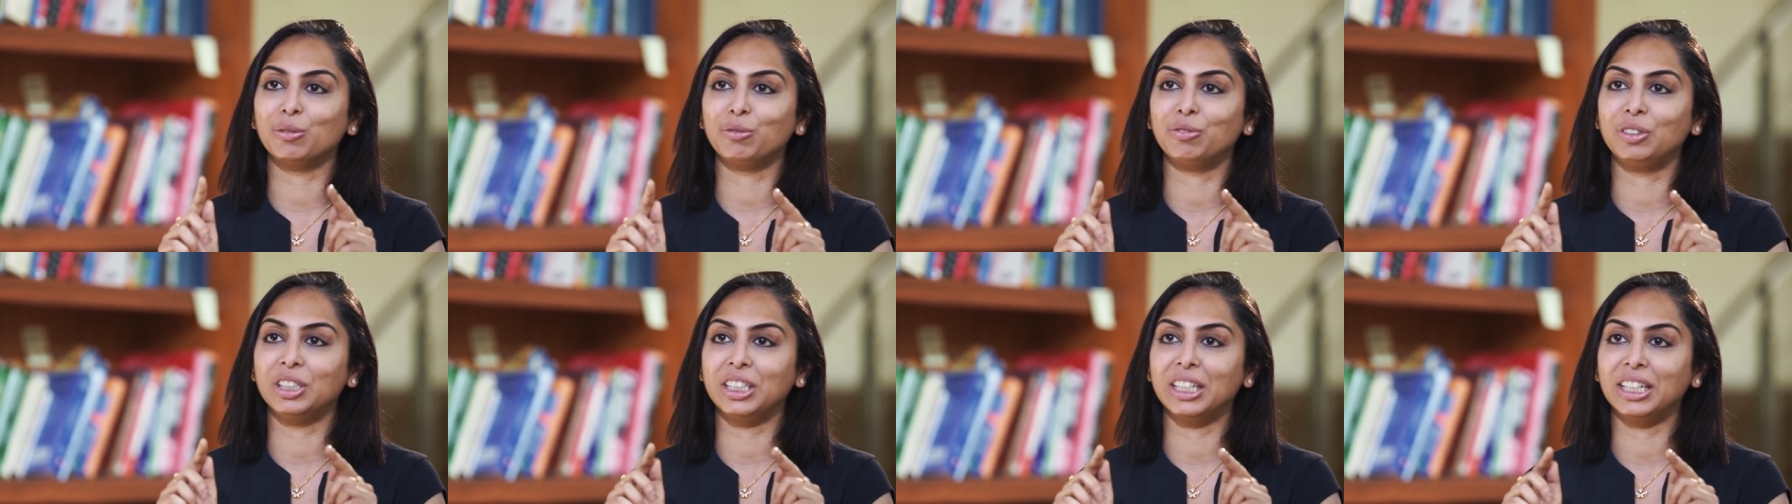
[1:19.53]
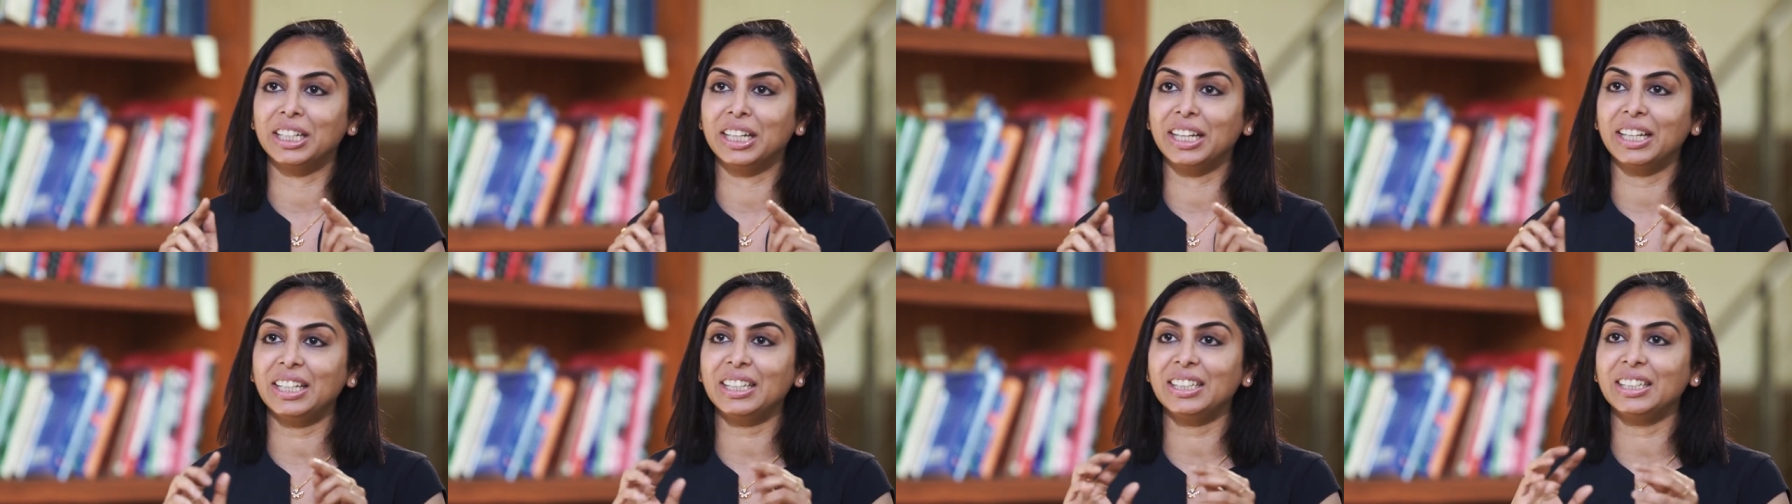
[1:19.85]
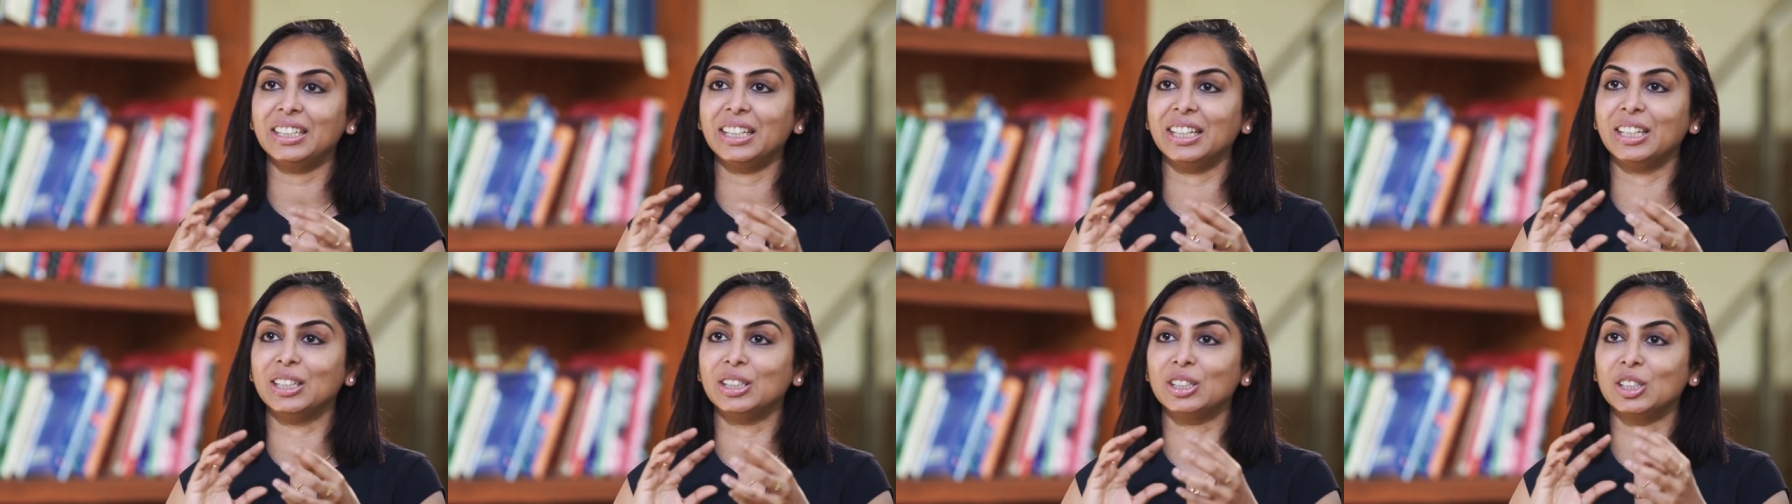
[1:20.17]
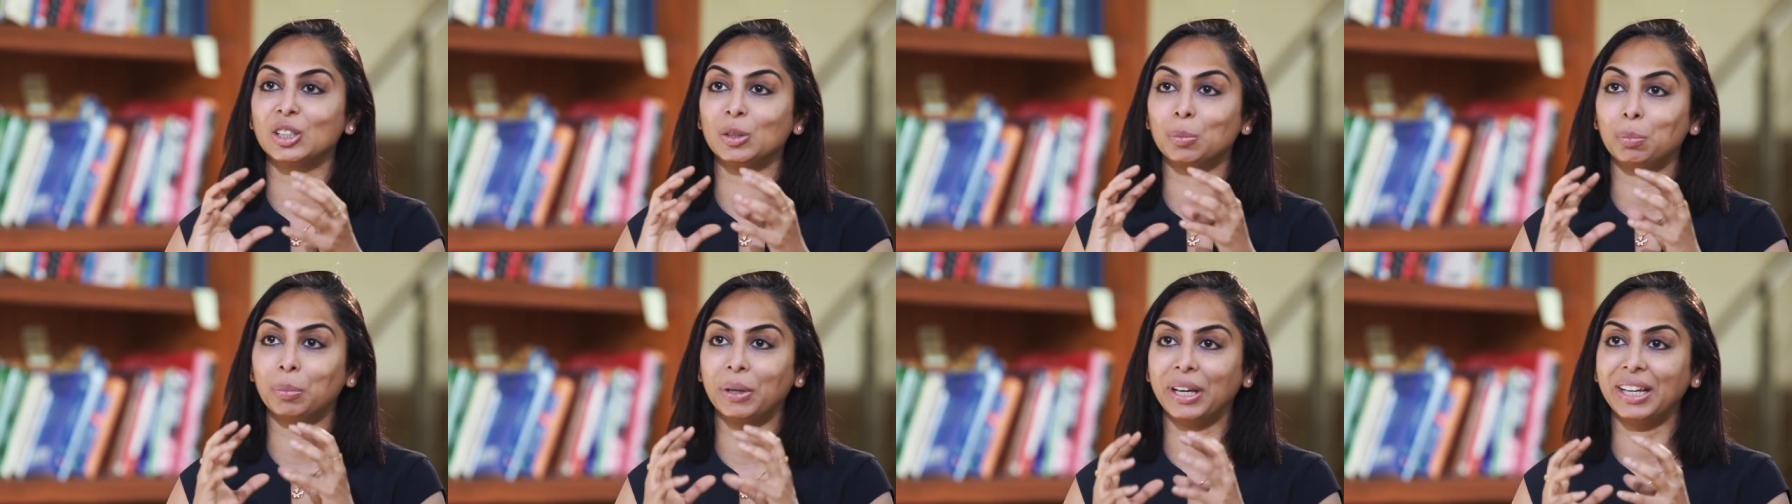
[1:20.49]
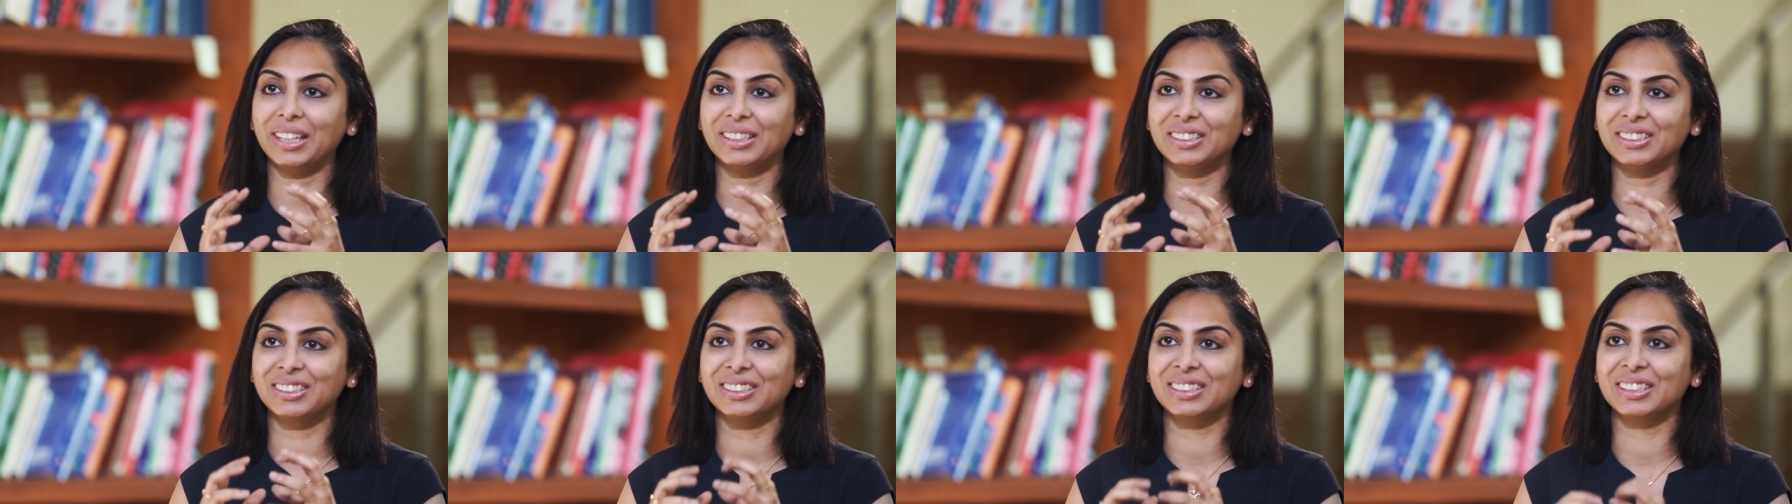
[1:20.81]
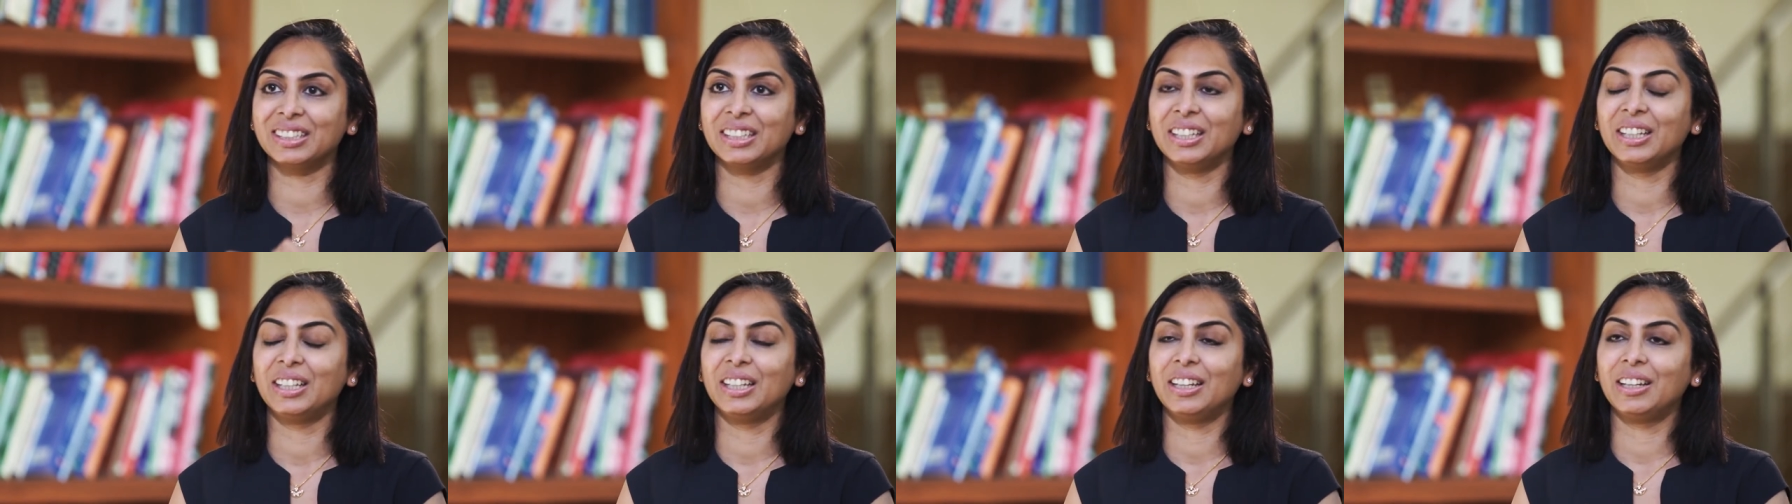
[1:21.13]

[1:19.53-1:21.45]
of DNA in space